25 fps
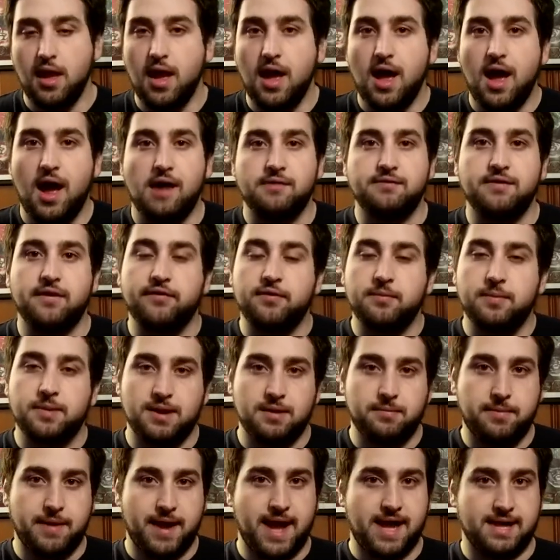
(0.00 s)
I've never been
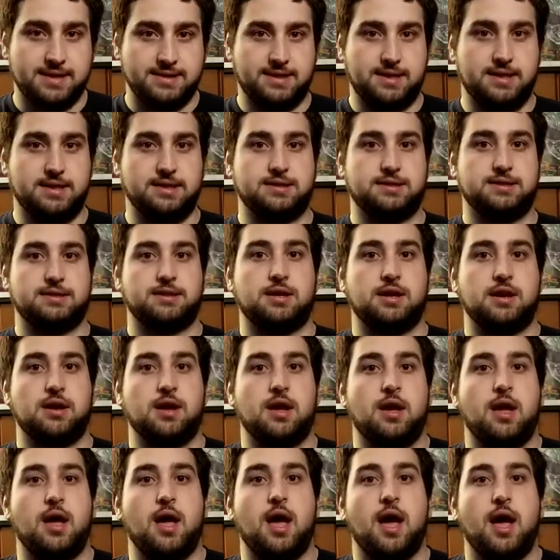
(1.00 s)
to PAX East,
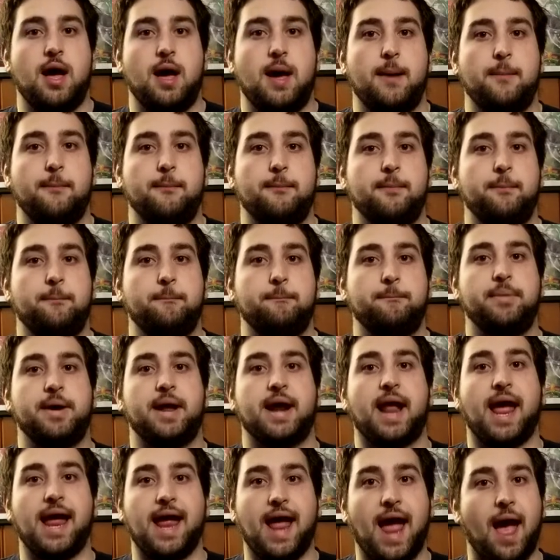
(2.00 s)
um,
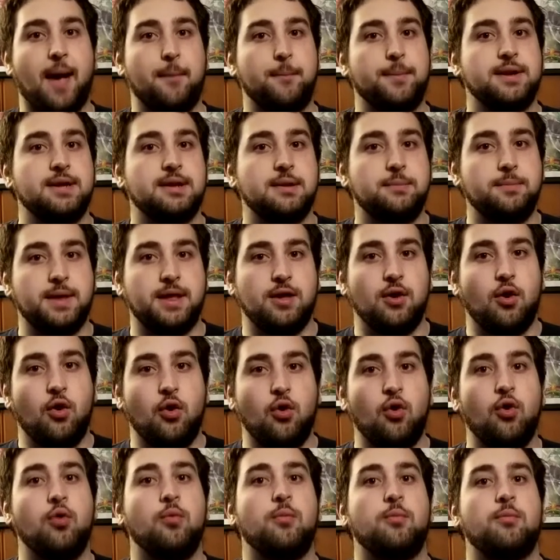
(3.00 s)
but I happened to be
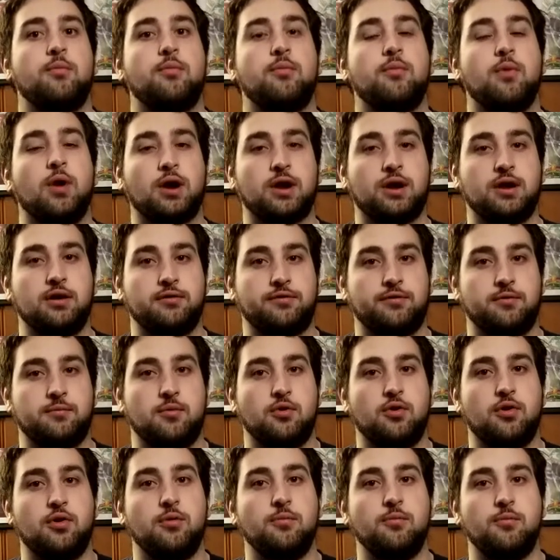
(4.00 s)
home, working from
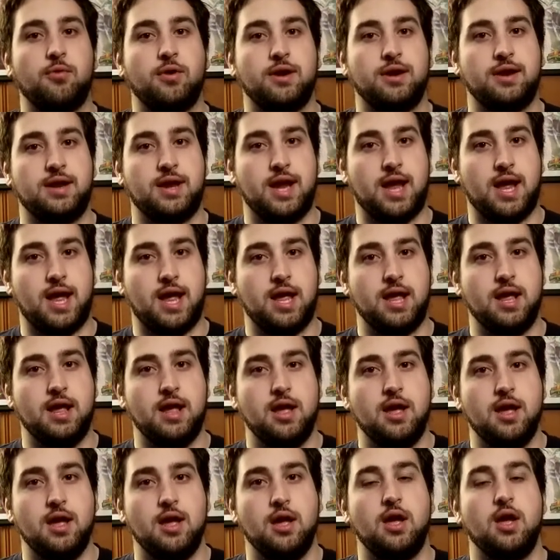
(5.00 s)
home one day,
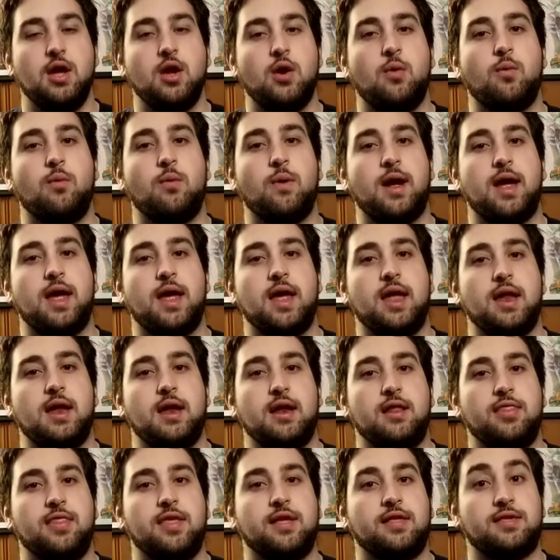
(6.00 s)

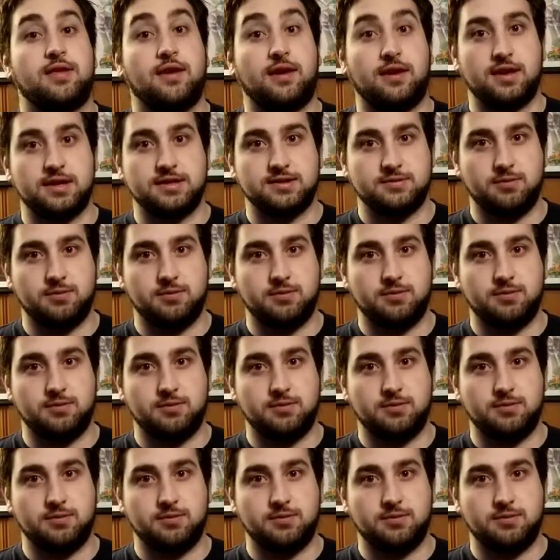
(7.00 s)
when the tickets